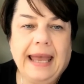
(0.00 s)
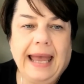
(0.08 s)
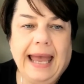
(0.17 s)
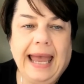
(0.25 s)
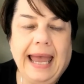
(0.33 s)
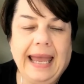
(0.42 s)

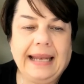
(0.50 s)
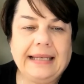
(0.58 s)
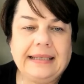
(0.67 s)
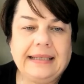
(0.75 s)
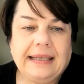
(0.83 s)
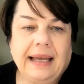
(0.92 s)

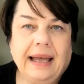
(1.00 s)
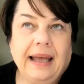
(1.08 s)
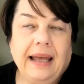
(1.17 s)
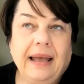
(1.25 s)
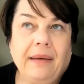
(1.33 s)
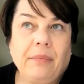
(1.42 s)
and
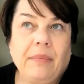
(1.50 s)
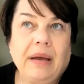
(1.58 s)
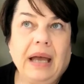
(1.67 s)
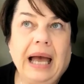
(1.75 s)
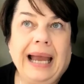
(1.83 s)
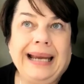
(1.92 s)

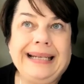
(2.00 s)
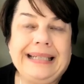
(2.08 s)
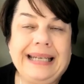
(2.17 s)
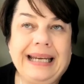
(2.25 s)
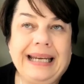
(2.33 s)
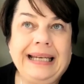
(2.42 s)

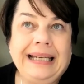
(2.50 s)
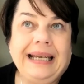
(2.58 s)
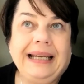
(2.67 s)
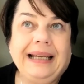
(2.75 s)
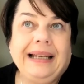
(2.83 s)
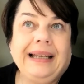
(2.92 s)

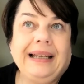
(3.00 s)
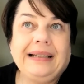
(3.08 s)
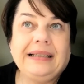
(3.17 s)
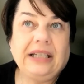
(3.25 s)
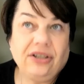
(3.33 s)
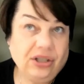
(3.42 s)
ID,
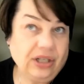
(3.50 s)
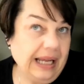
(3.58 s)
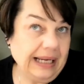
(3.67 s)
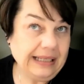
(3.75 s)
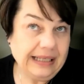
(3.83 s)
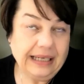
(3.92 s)
digital
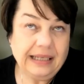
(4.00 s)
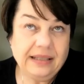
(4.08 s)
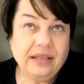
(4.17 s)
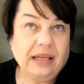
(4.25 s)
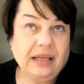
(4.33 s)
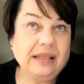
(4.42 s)
ID
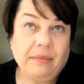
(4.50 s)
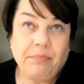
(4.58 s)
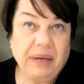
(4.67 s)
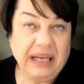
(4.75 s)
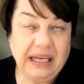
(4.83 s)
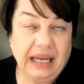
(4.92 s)
is a
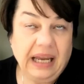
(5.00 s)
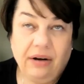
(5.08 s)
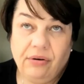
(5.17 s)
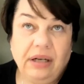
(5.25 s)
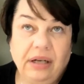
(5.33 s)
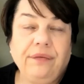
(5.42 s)
big
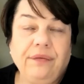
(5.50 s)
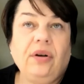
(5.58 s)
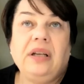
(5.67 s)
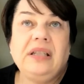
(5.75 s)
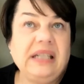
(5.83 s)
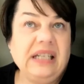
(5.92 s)
area for
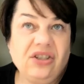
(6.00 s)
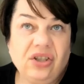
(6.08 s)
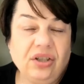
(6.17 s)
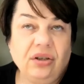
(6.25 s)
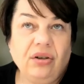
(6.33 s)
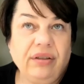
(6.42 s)
us.
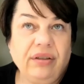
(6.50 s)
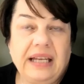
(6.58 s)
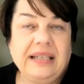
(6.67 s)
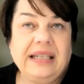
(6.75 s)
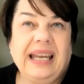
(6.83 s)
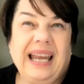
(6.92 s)
Digital
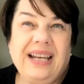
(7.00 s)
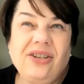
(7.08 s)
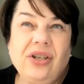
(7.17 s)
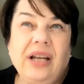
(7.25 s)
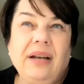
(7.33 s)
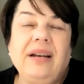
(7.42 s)

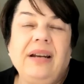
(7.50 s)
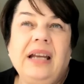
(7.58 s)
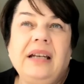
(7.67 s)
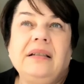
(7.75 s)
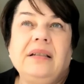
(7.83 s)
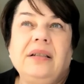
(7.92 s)
authentication,
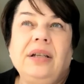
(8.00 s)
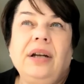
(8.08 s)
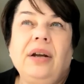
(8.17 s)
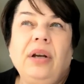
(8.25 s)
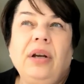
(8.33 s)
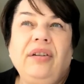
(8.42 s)
and you
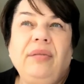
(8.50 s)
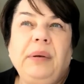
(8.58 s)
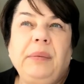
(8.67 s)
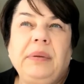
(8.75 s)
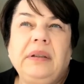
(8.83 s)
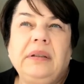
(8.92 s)
know, a lot of
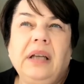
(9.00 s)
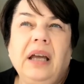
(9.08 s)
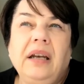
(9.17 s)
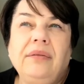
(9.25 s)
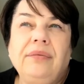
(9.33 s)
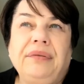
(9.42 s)
people
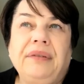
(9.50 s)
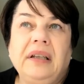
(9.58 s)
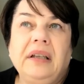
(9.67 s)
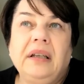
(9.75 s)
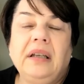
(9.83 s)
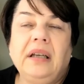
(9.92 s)
kind of
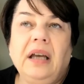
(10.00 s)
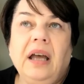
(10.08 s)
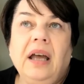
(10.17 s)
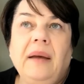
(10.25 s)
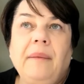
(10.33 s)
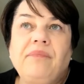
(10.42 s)

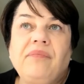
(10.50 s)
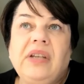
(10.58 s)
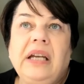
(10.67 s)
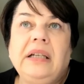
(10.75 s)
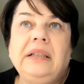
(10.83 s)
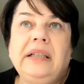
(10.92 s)

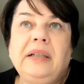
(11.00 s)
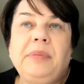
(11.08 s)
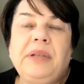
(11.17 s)
get a little bit